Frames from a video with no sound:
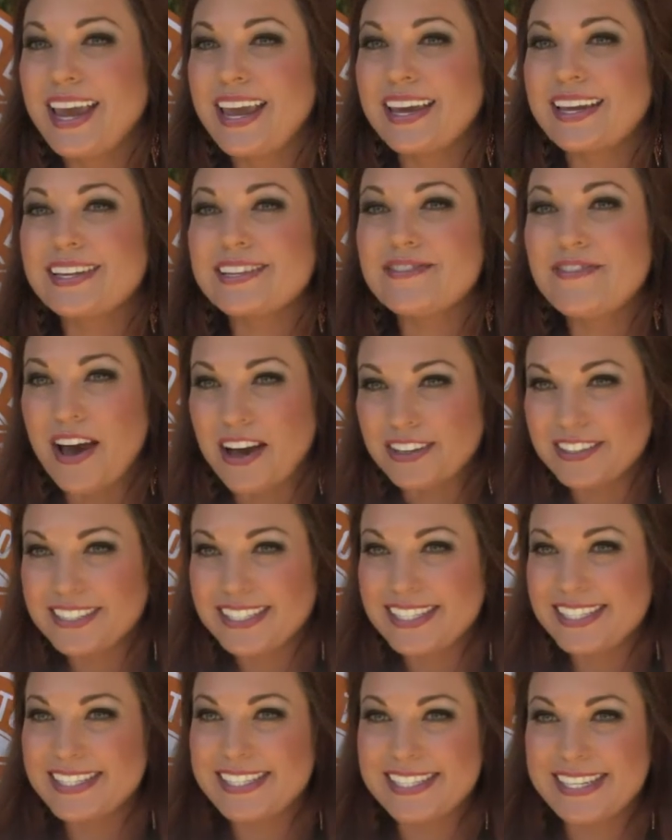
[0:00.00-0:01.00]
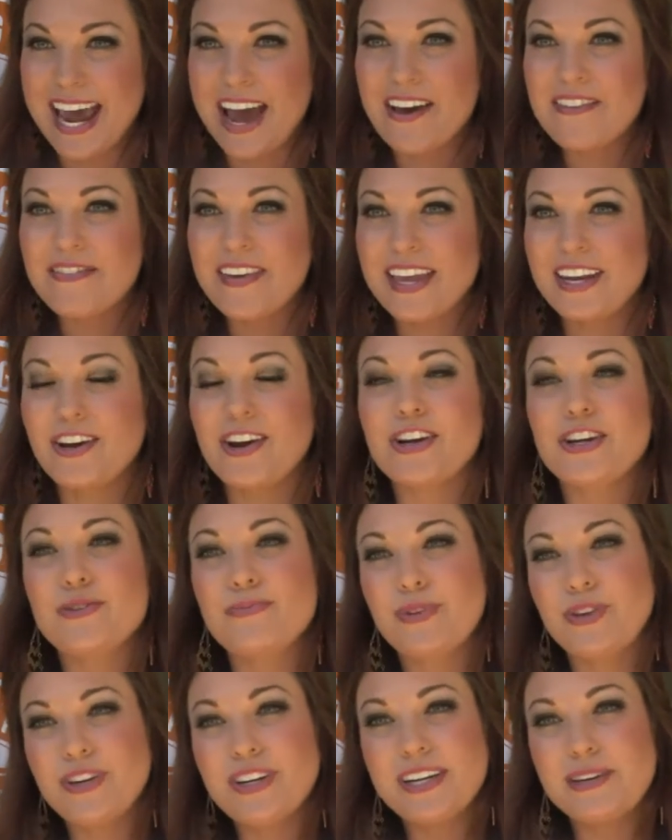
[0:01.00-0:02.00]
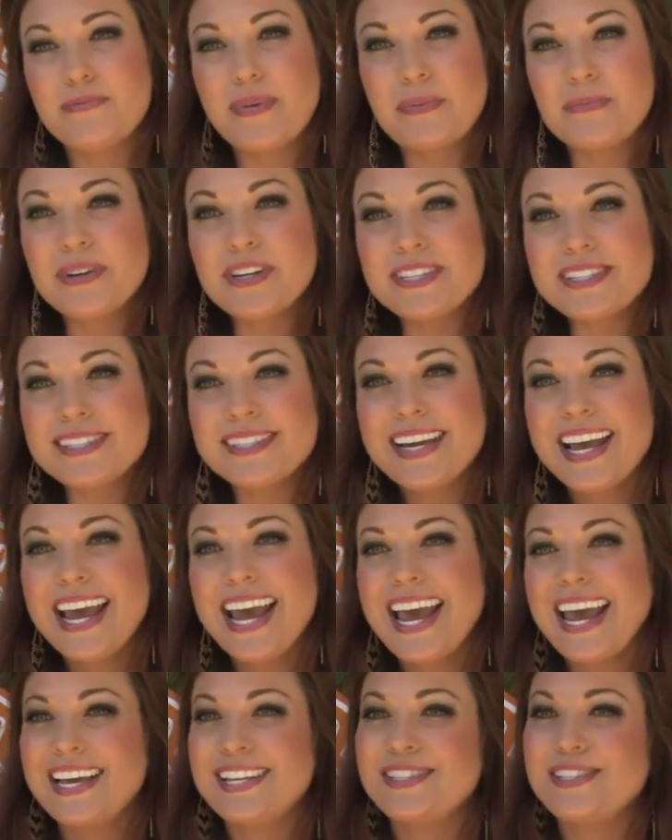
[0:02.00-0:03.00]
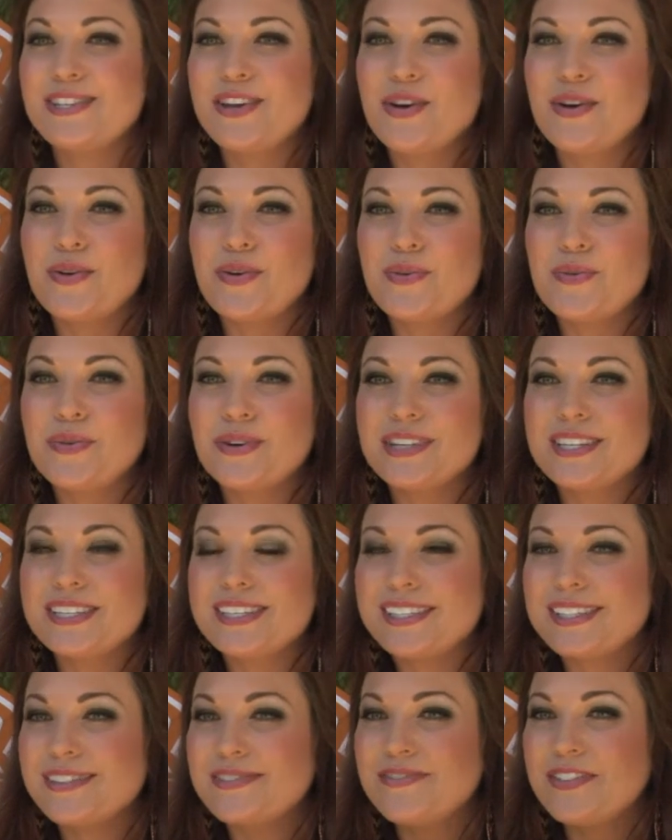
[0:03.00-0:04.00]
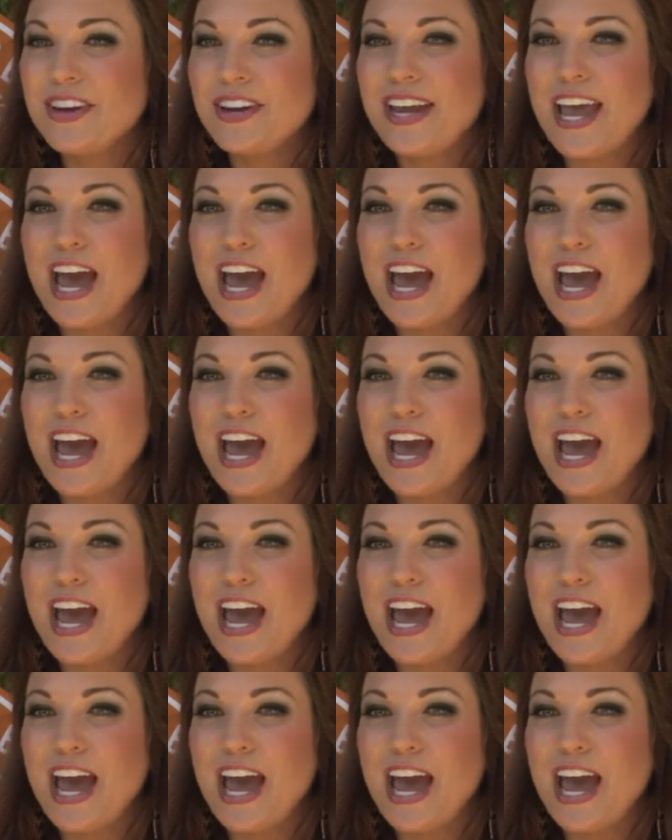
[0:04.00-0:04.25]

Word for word: and faculty and staff and our community members. And so we're just very